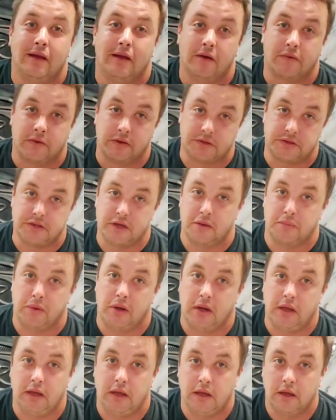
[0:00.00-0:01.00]
I've got so
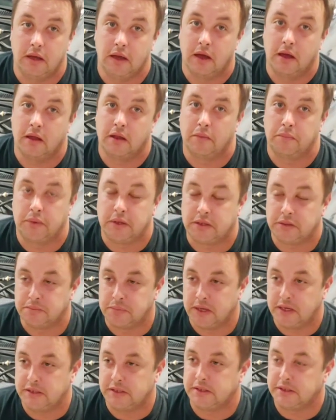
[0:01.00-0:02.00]
many other bits and
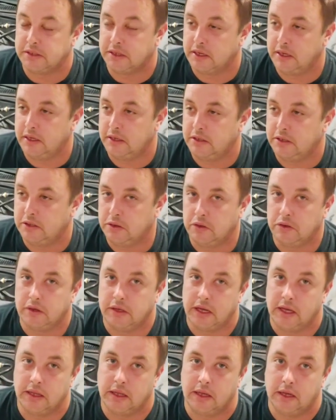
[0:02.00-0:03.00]
pieces I need to do to
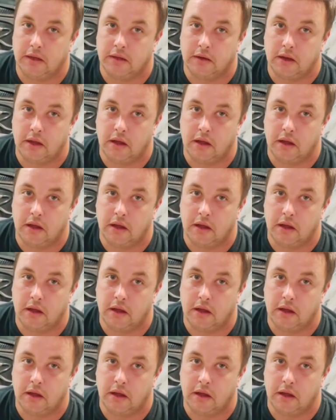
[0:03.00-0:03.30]
get there.